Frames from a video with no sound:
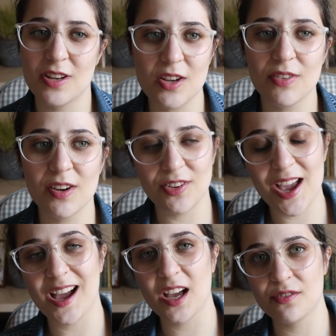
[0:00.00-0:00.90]
so even if
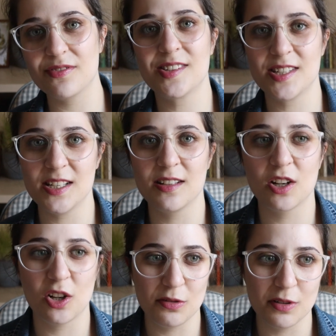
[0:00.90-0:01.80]
you have
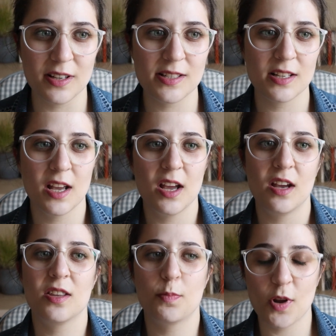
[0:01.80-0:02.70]
seen Clueless,
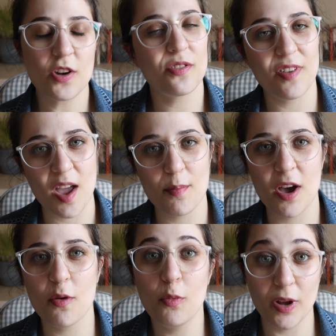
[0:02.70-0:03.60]
the plot of
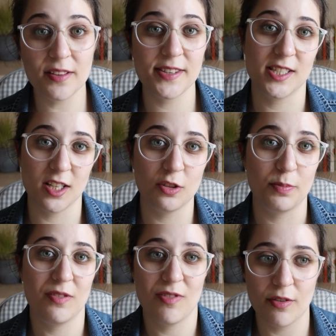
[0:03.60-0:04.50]
Emma will still
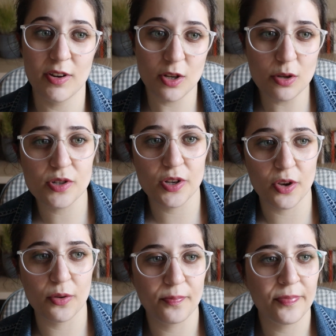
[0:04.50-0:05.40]
be very new to
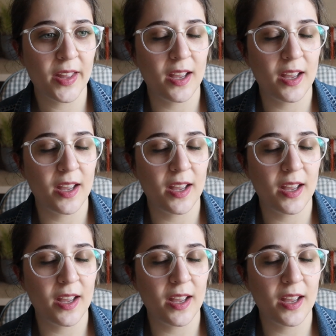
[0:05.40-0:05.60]
you.